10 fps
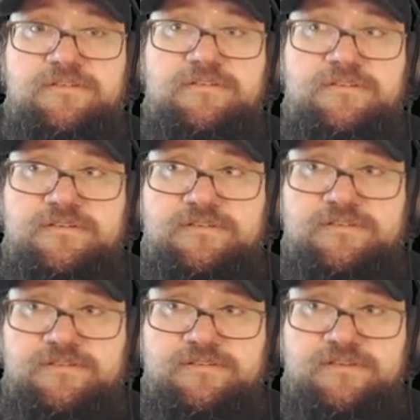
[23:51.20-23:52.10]

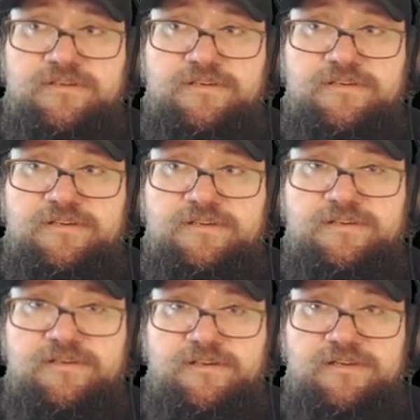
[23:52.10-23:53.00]

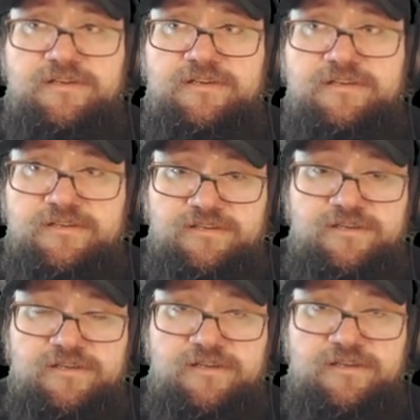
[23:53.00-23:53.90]

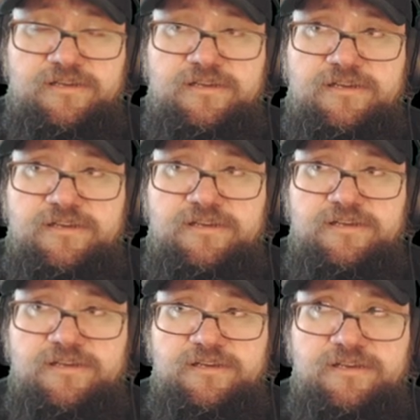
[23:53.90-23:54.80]

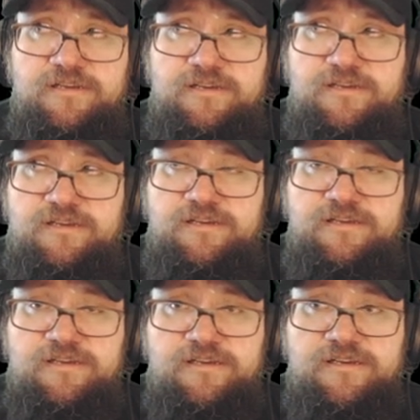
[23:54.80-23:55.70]

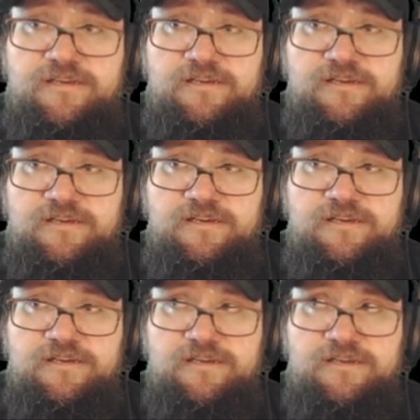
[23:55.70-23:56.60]

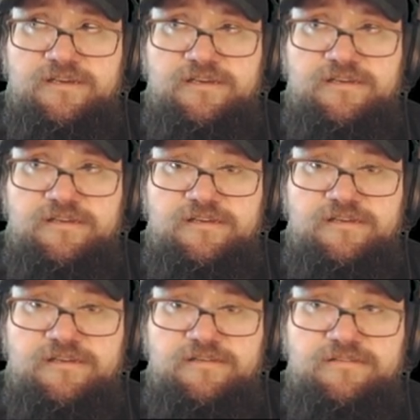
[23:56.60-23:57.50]

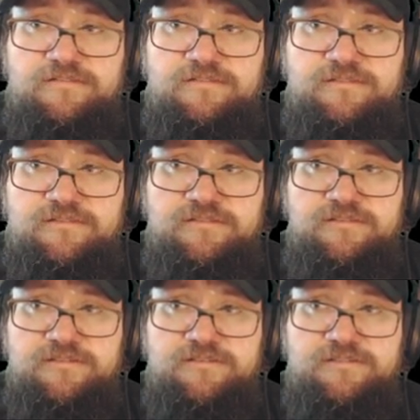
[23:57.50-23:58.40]

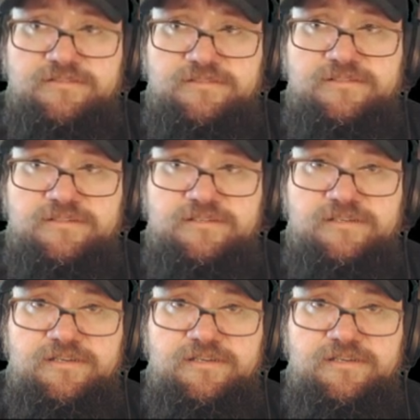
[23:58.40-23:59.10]
[no speech]